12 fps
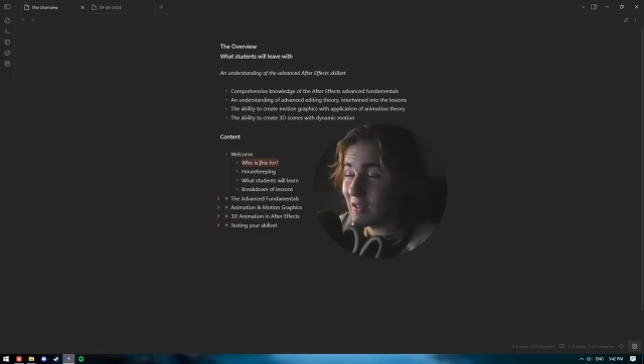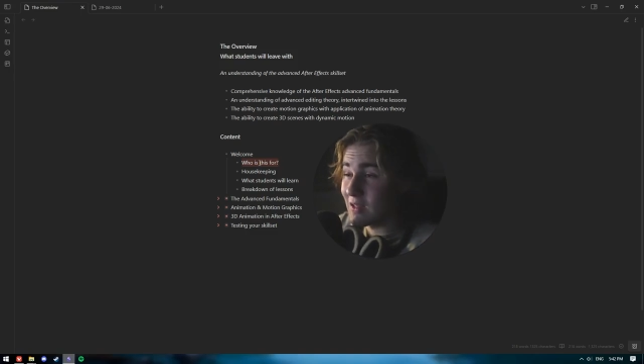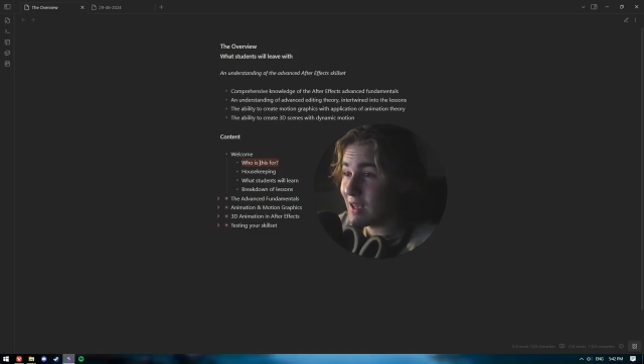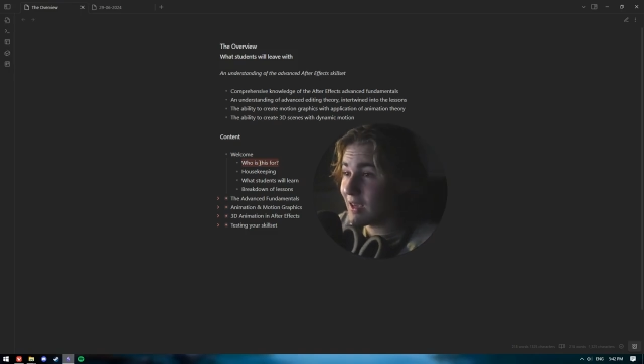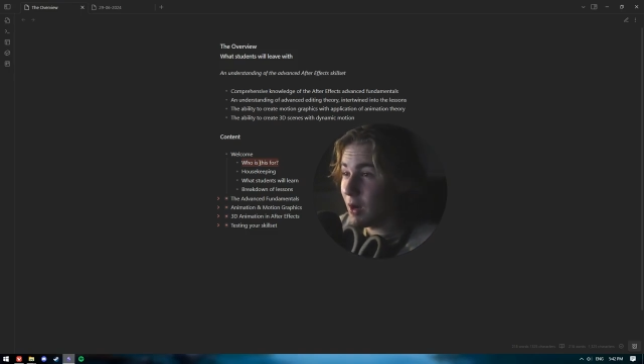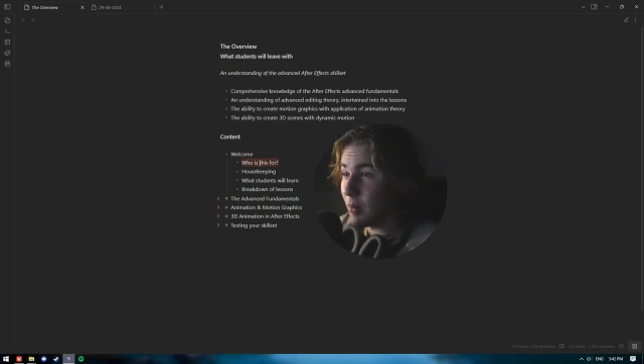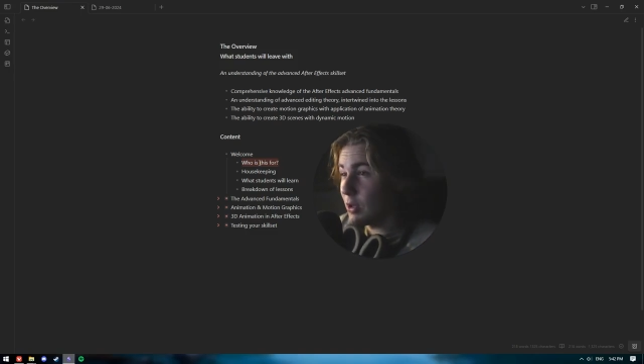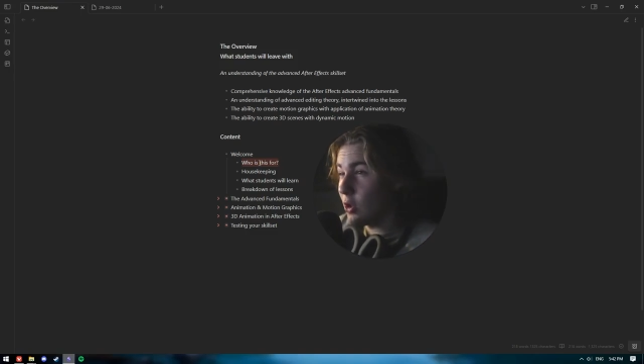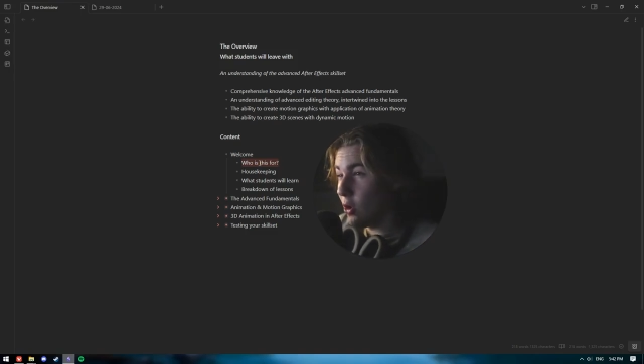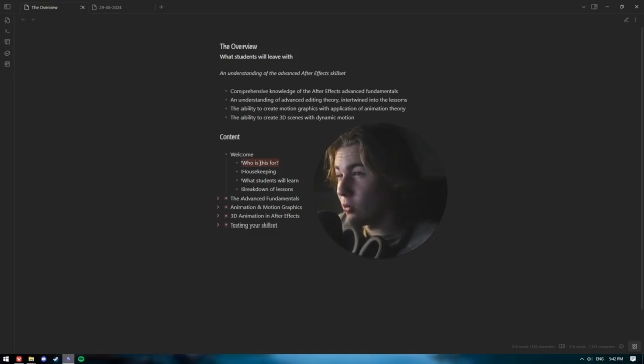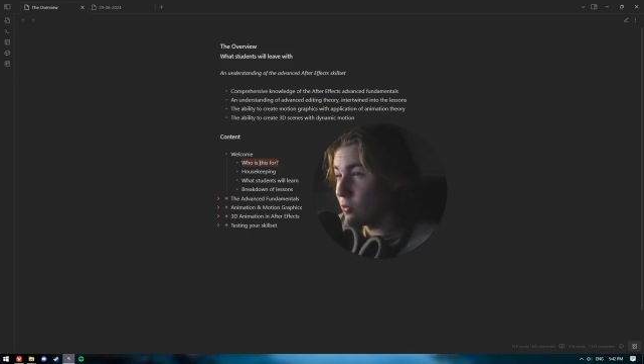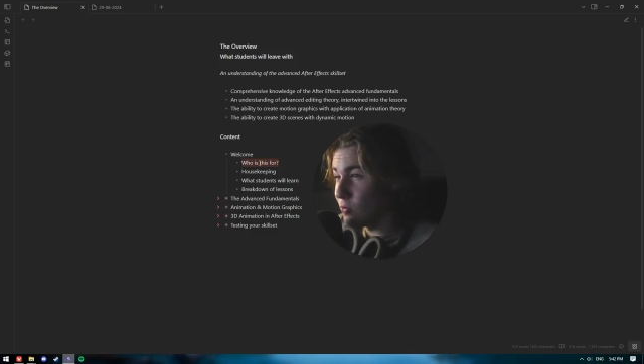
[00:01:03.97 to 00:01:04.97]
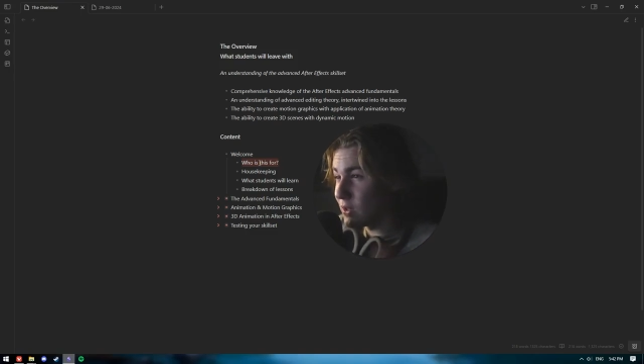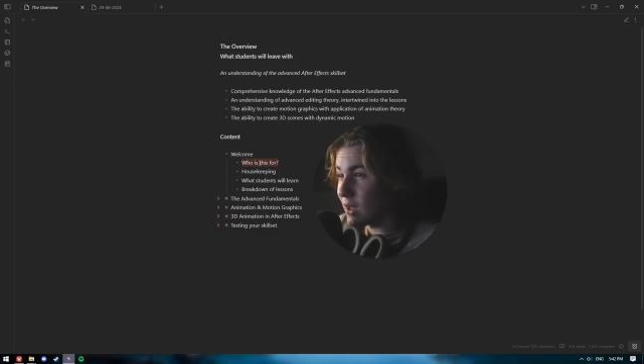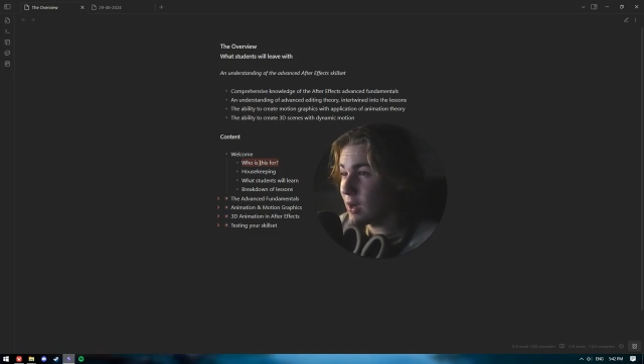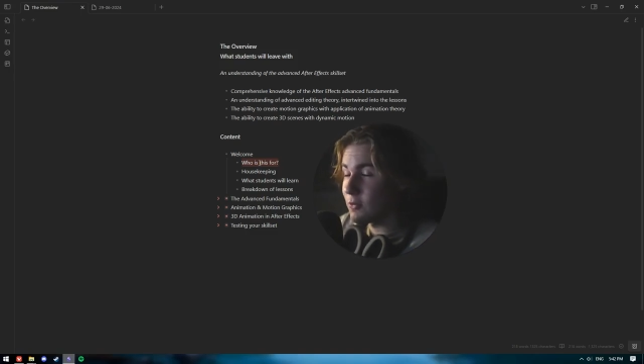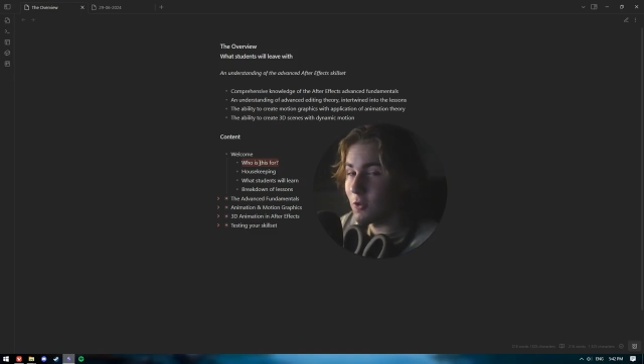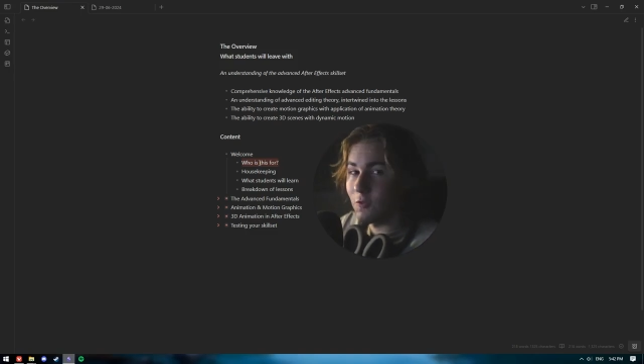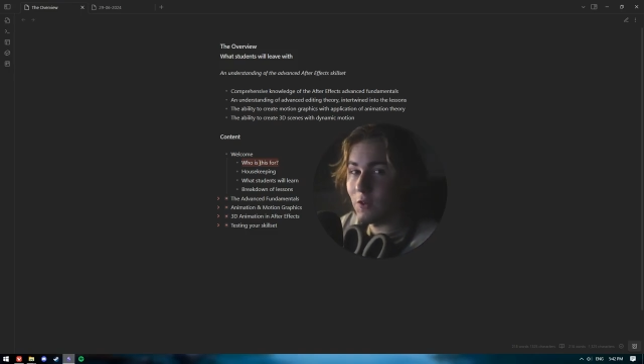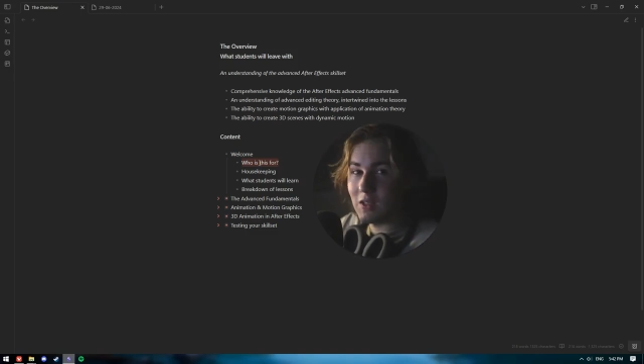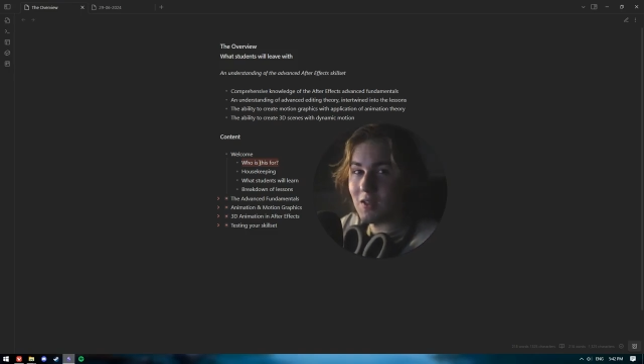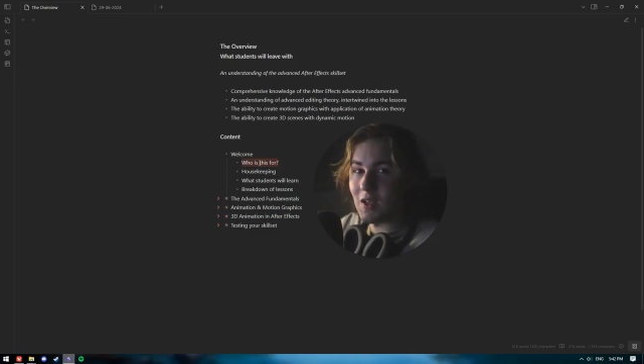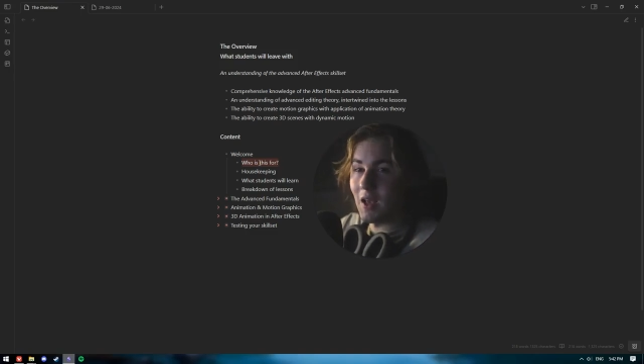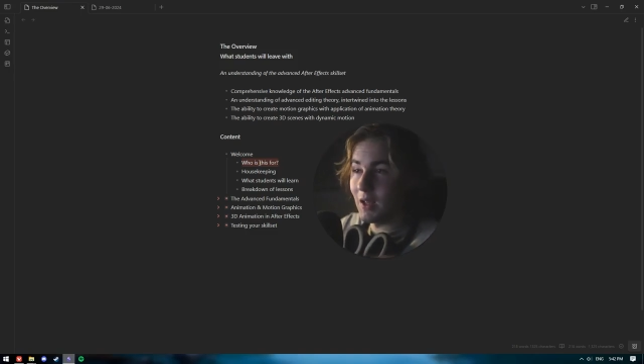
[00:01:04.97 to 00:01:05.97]
that come along with After
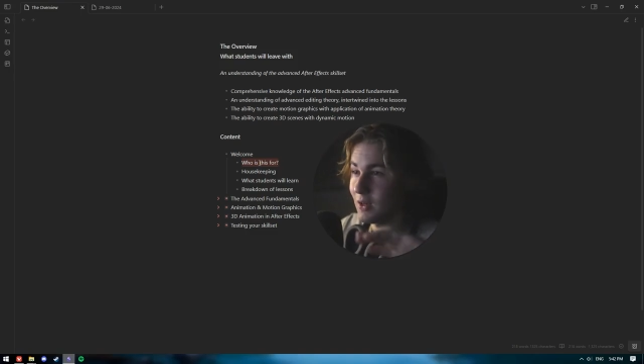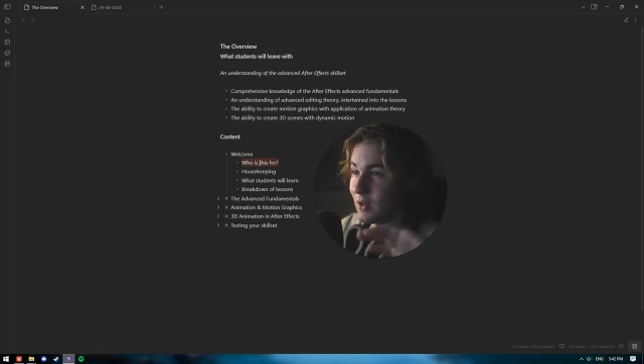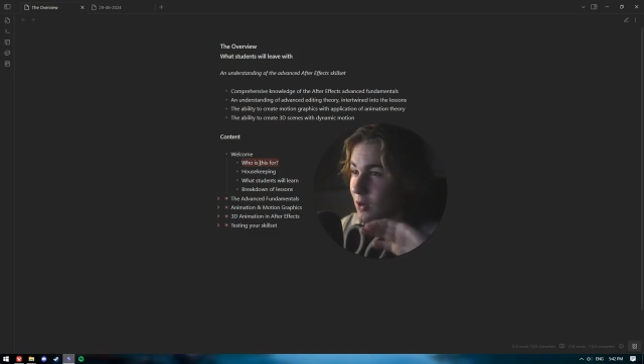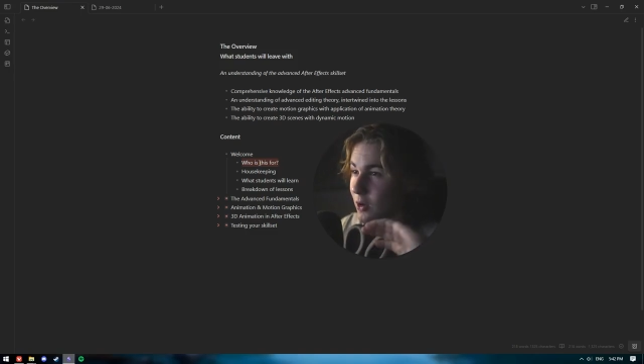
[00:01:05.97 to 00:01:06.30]
Effects and